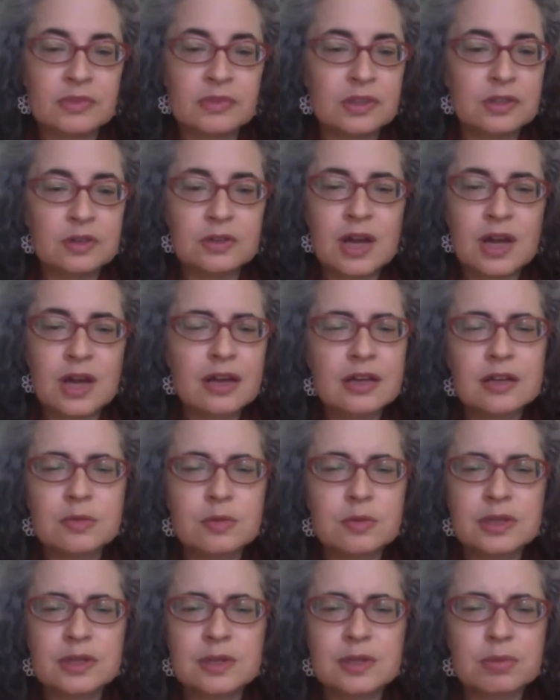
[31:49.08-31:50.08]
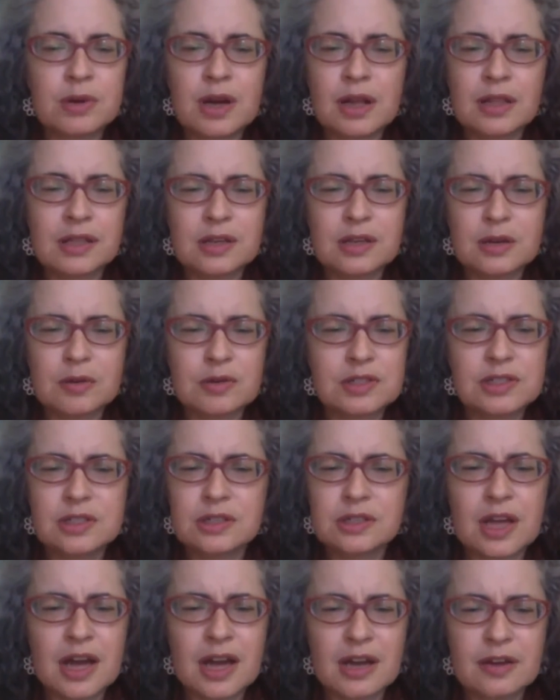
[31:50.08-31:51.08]
You're not going to really probably notice a
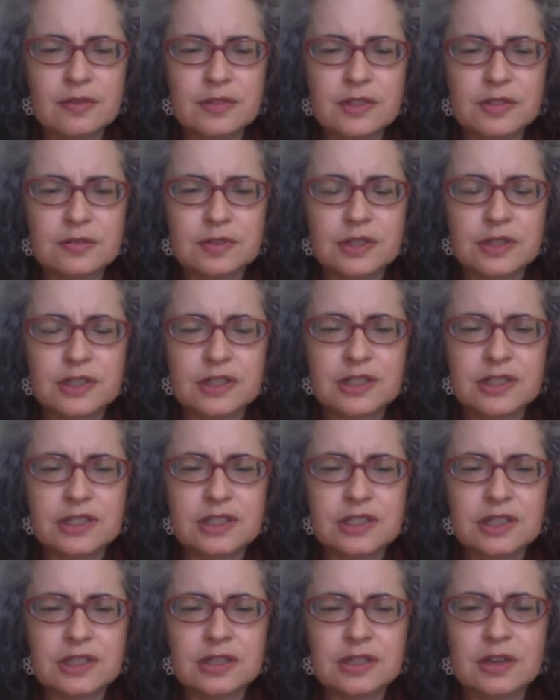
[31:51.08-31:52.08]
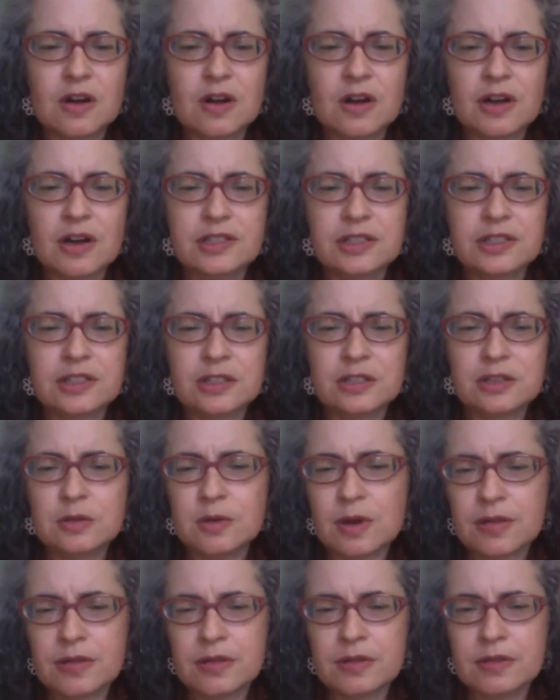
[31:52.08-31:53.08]
lot of difference in the cost to
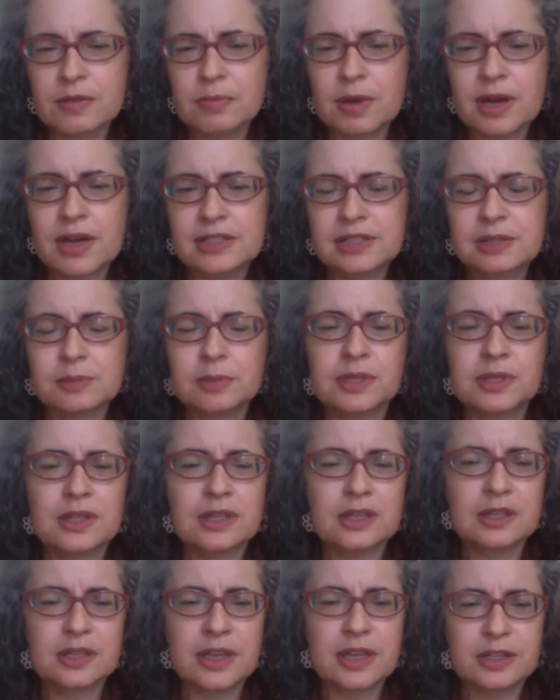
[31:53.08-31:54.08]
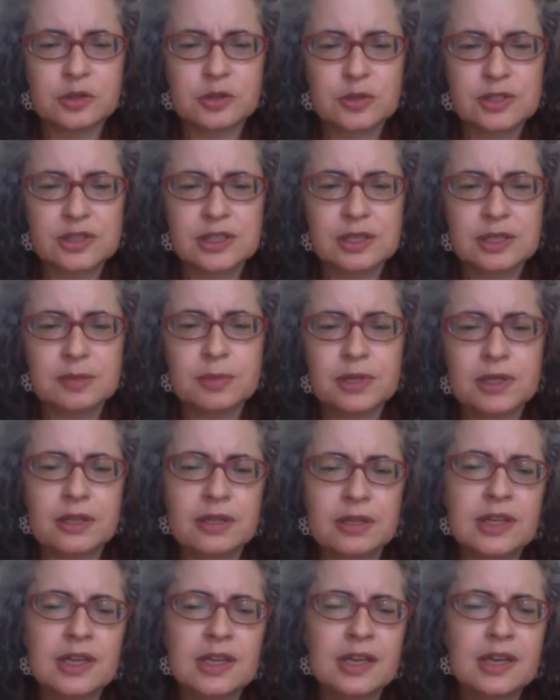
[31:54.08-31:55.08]
you other than possibly the electricity
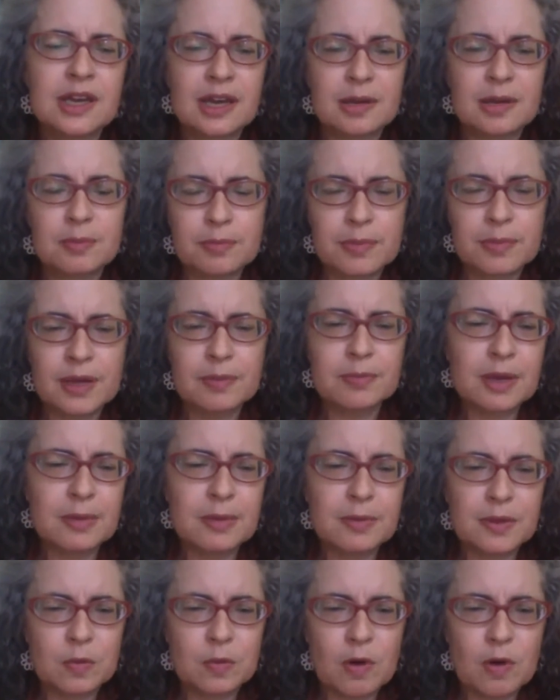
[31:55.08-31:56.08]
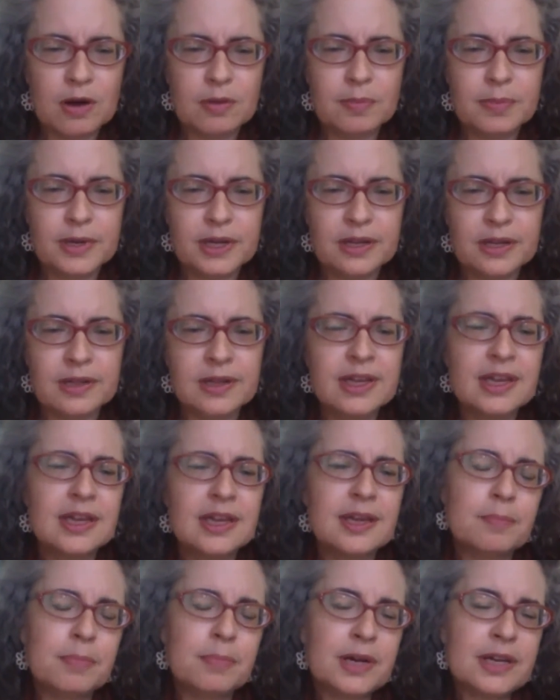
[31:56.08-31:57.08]
bill and maybe the water bill,
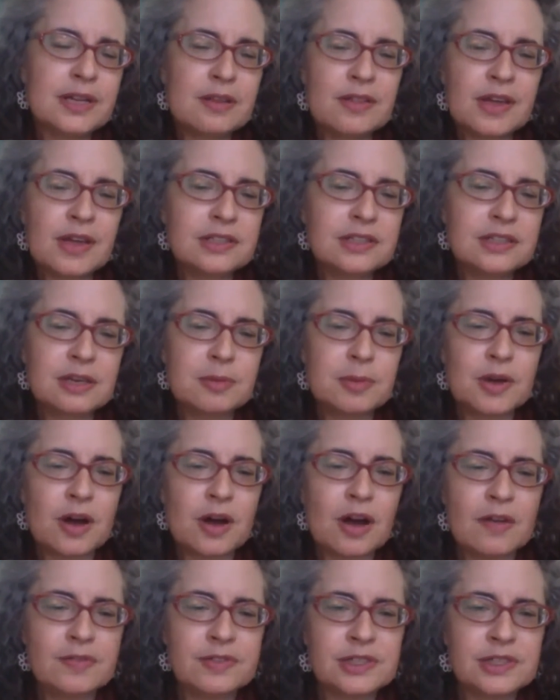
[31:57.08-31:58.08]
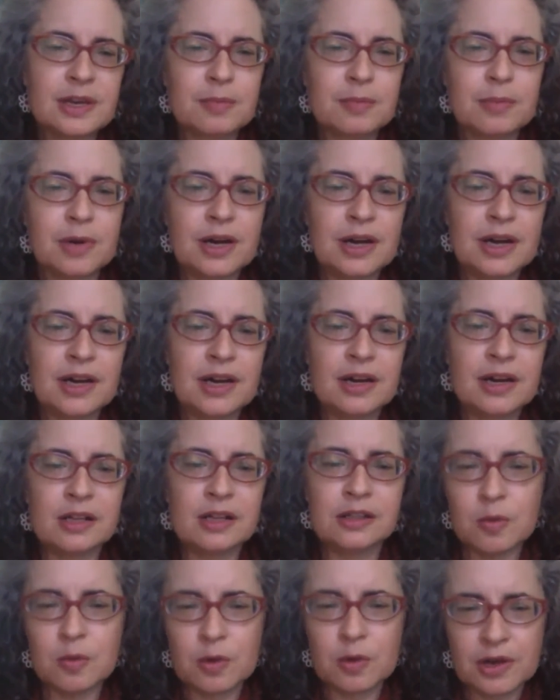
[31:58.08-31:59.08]
but that's going to be offset by a
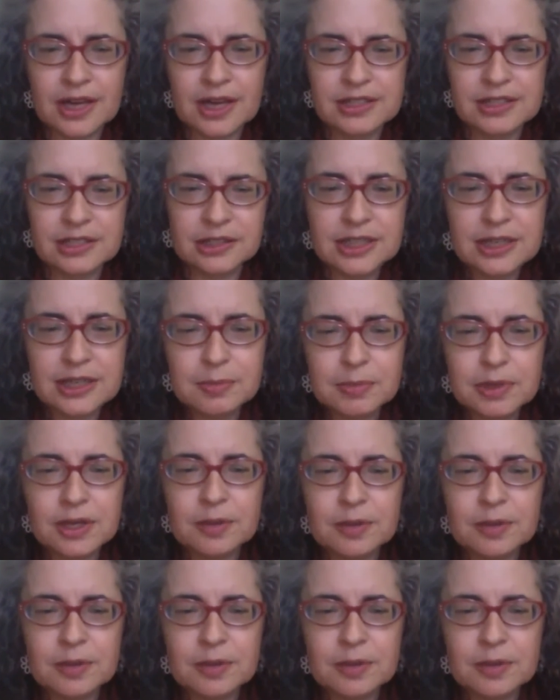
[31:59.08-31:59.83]
lower gasoline bill